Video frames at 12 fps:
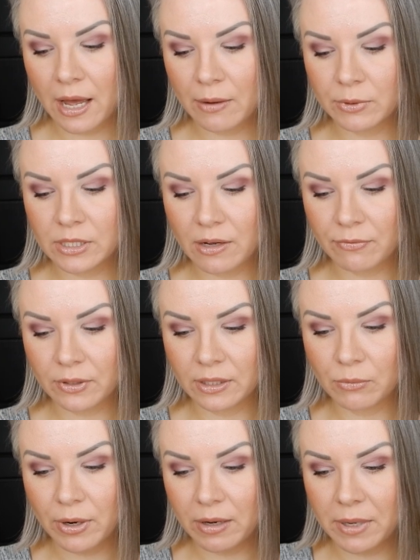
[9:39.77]
I would definitely
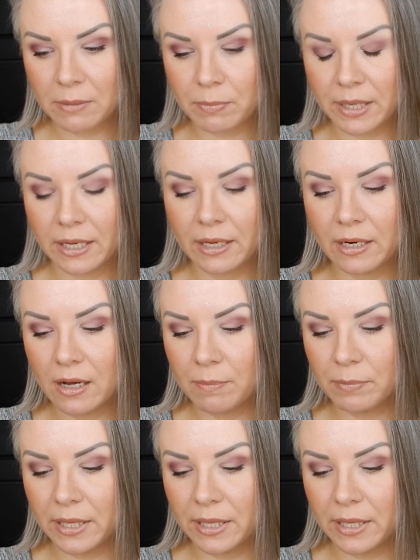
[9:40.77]
recommend picking it up.